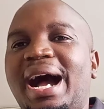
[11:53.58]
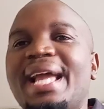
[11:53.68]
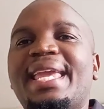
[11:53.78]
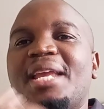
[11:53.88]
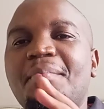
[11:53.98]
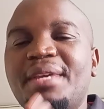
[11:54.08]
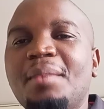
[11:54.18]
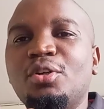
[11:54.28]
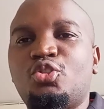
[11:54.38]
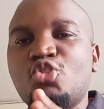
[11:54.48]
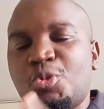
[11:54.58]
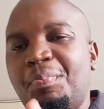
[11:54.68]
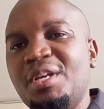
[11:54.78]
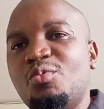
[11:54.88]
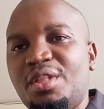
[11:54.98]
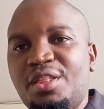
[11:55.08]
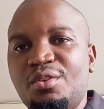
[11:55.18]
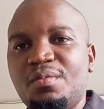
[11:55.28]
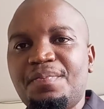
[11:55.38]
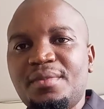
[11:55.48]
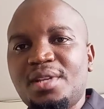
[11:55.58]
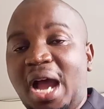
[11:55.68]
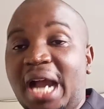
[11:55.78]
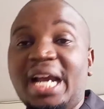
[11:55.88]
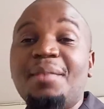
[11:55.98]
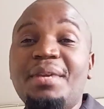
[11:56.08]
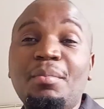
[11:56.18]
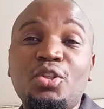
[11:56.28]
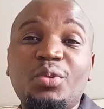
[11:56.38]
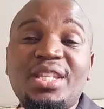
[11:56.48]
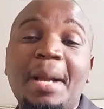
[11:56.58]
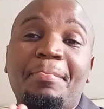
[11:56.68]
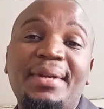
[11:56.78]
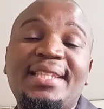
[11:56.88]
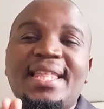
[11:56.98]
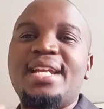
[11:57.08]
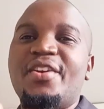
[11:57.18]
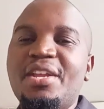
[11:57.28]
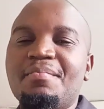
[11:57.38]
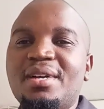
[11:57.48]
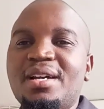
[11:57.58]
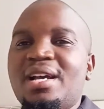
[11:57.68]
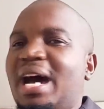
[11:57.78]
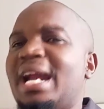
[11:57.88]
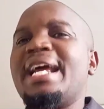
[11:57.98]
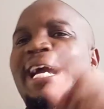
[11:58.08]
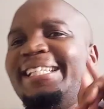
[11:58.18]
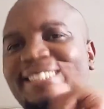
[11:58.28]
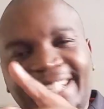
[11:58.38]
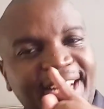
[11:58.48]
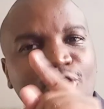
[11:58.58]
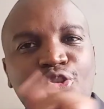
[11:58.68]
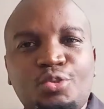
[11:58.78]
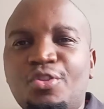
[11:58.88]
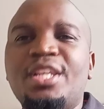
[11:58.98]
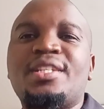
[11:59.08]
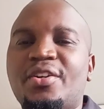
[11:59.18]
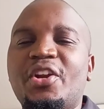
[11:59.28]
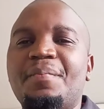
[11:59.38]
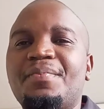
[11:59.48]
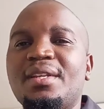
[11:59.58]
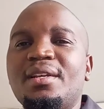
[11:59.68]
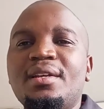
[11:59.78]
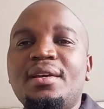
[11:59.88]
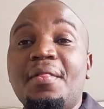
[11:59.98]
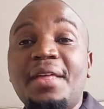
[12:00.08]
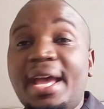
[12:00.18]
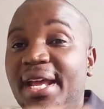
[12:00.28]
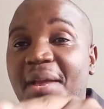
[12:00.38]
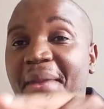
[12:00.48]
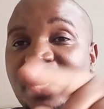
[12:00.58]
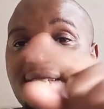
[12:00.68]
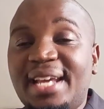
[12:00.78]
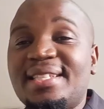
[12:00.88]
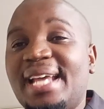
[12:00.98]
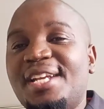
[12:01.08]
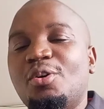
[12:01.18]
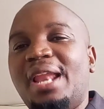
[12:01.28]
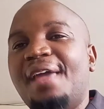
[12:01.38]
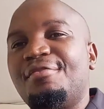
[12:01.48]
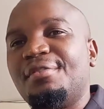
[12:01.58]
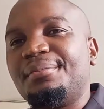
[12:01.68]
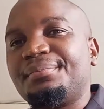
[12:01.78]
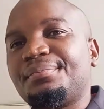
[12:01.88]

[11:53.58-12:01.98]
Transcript: I can be able to speak with you. I can be able to interpret the dream, and I can tell you through this dream the enemy has entered your life.